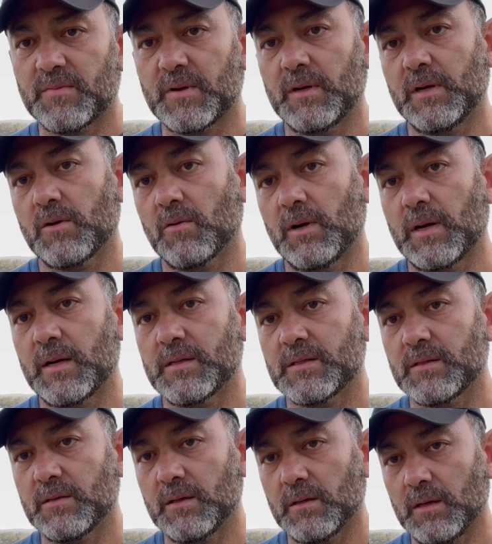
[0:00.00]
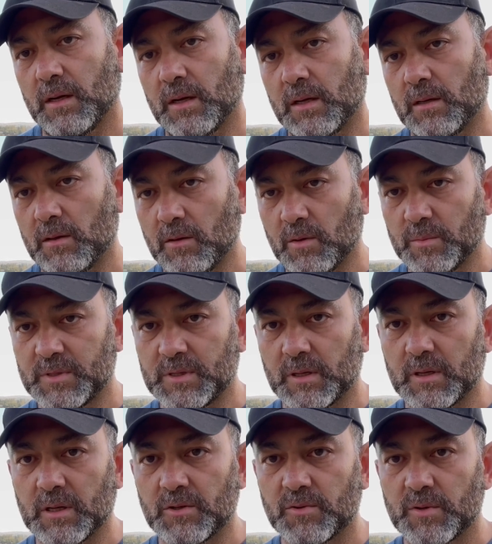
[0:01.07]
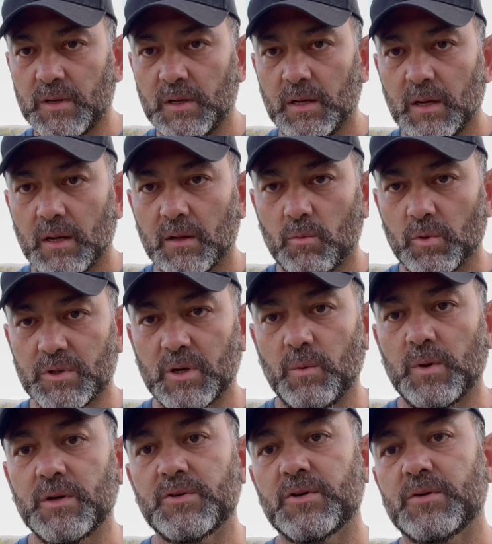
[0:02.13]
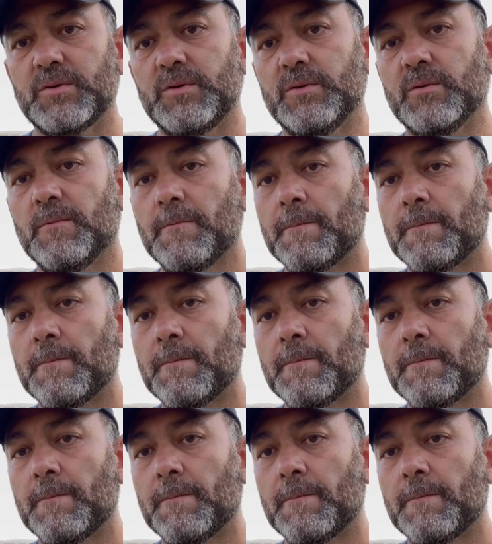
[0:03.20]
San Nicolas in Lomas del Country, which I want to share to you.